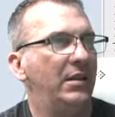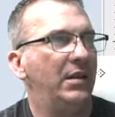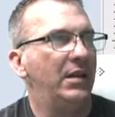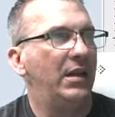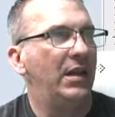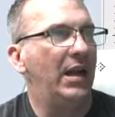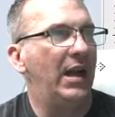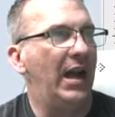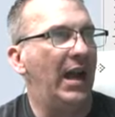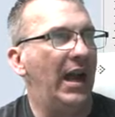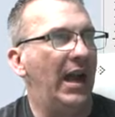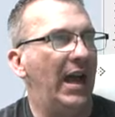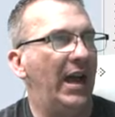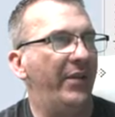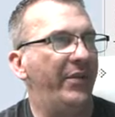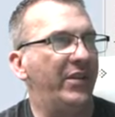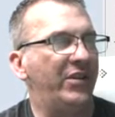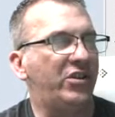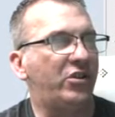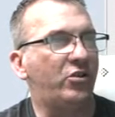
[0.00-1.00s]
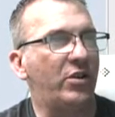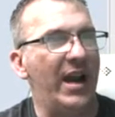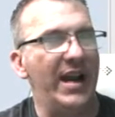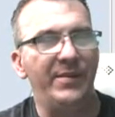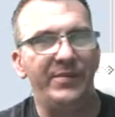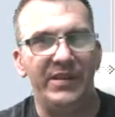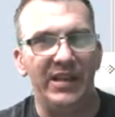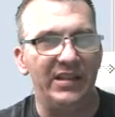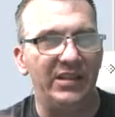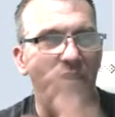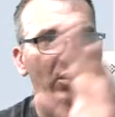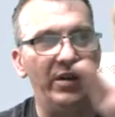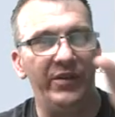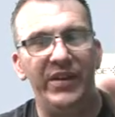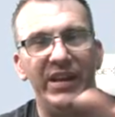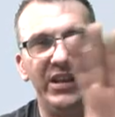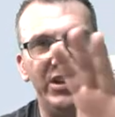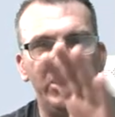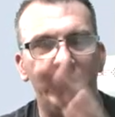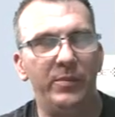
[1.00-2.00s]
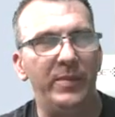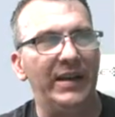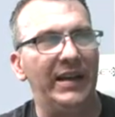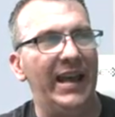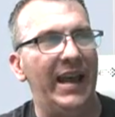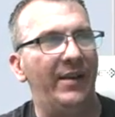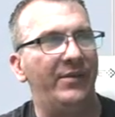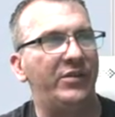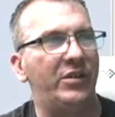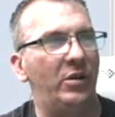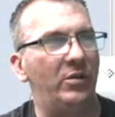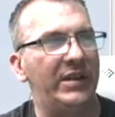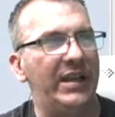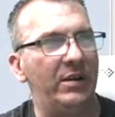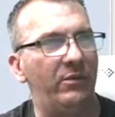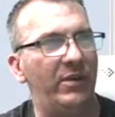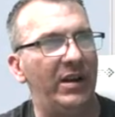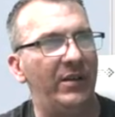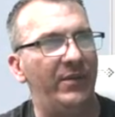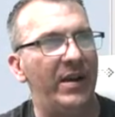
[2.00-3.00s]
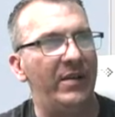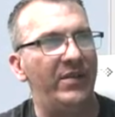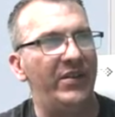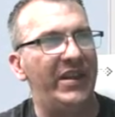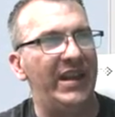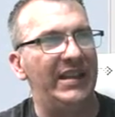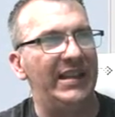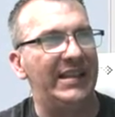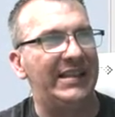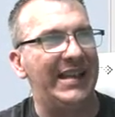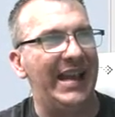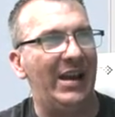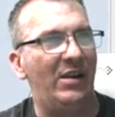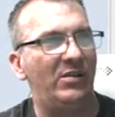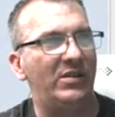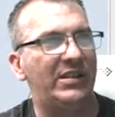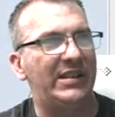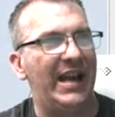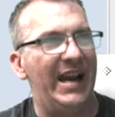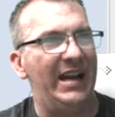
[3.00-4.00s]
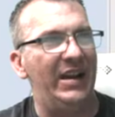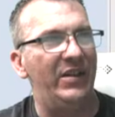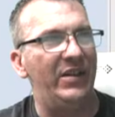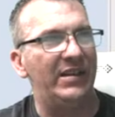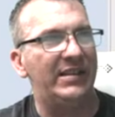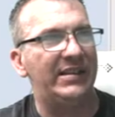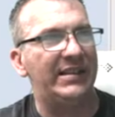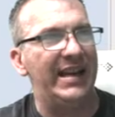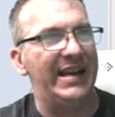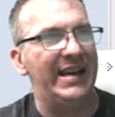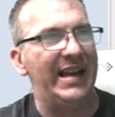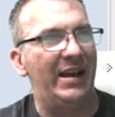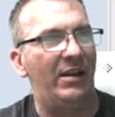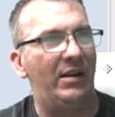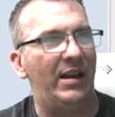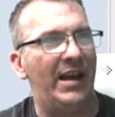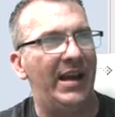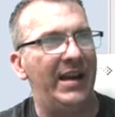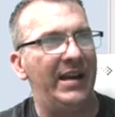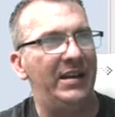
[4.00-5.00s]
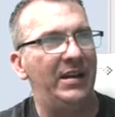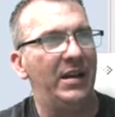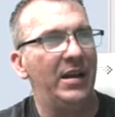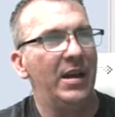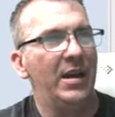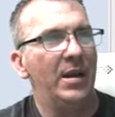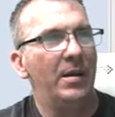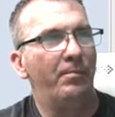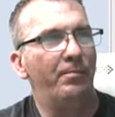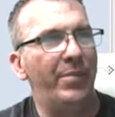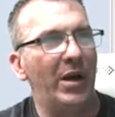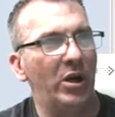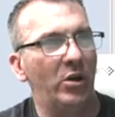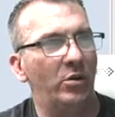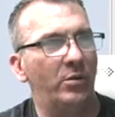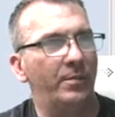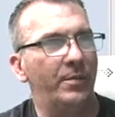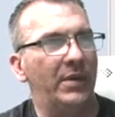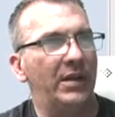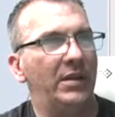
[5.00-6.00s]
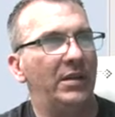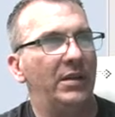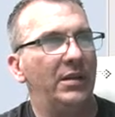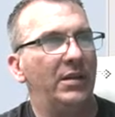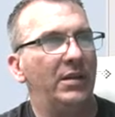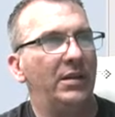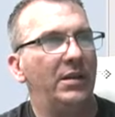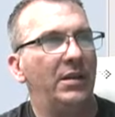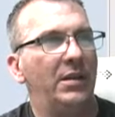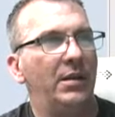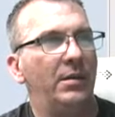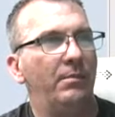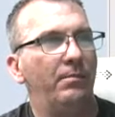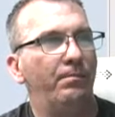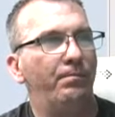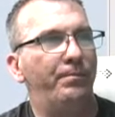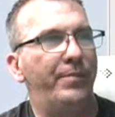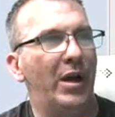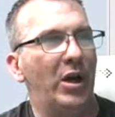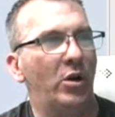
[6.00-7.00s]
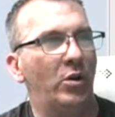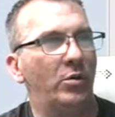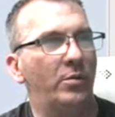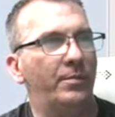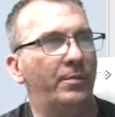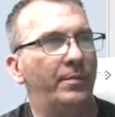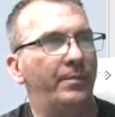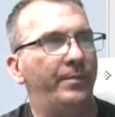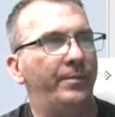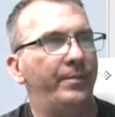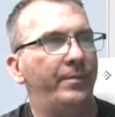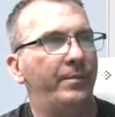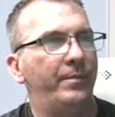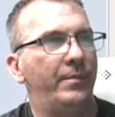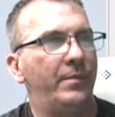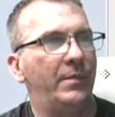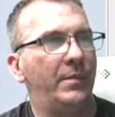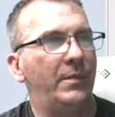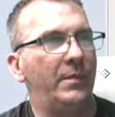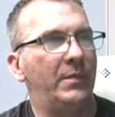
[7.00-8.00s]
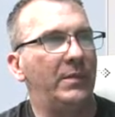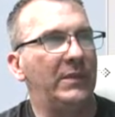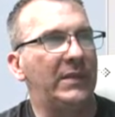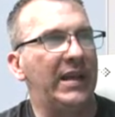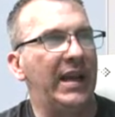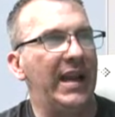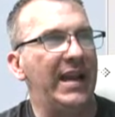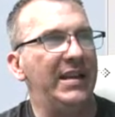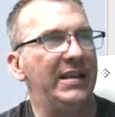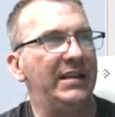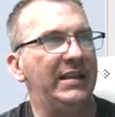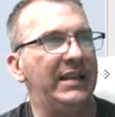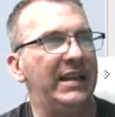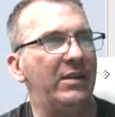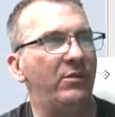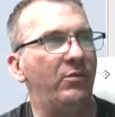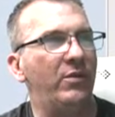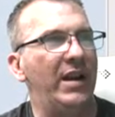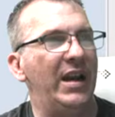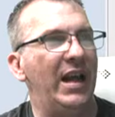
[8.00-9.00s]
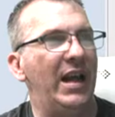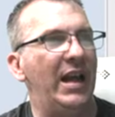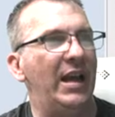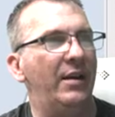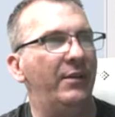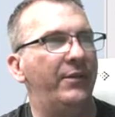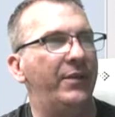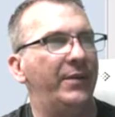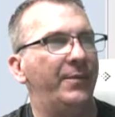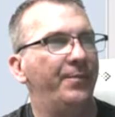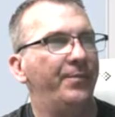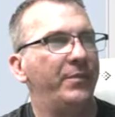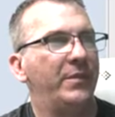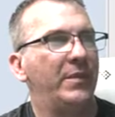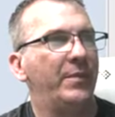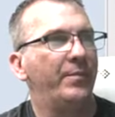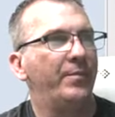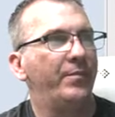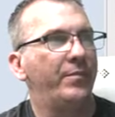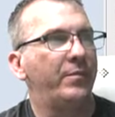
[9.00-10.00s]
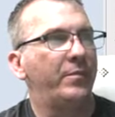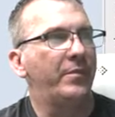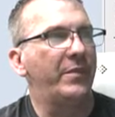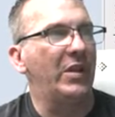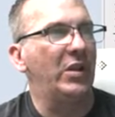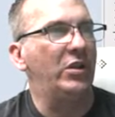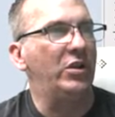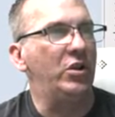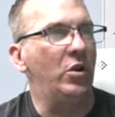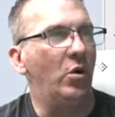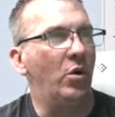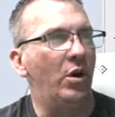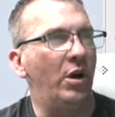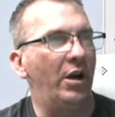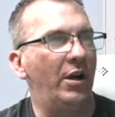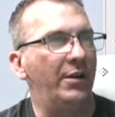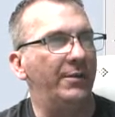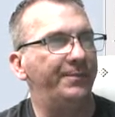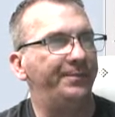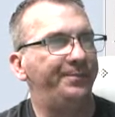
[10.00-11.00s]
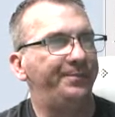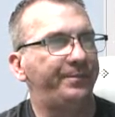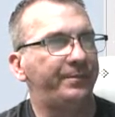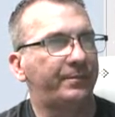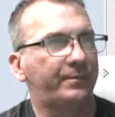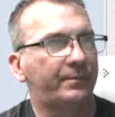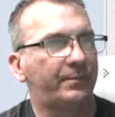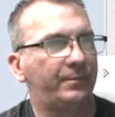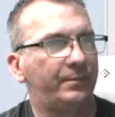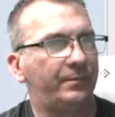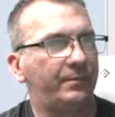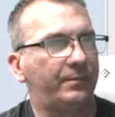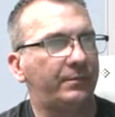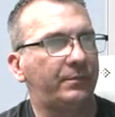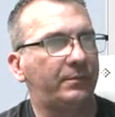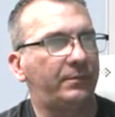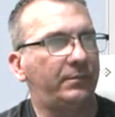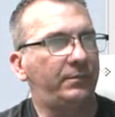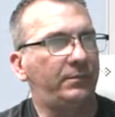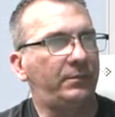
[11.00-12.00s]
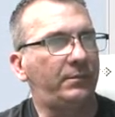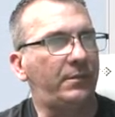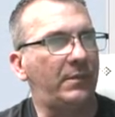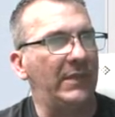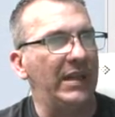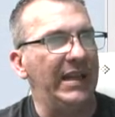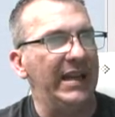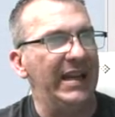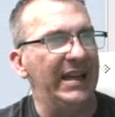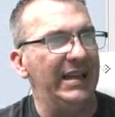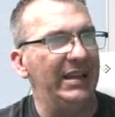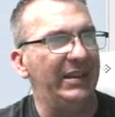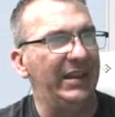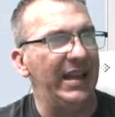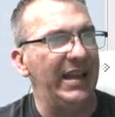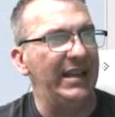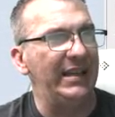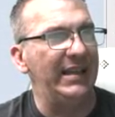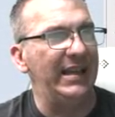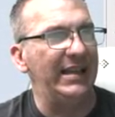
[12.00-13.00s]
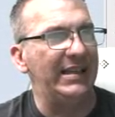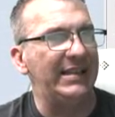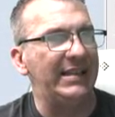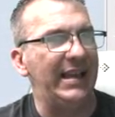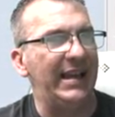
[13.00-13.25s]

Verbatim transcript: the stripes. That's the only thing that should be left. So get rid of everything that's outside of the state outline. Boom. Boom. Okay. Get rid of your anything that's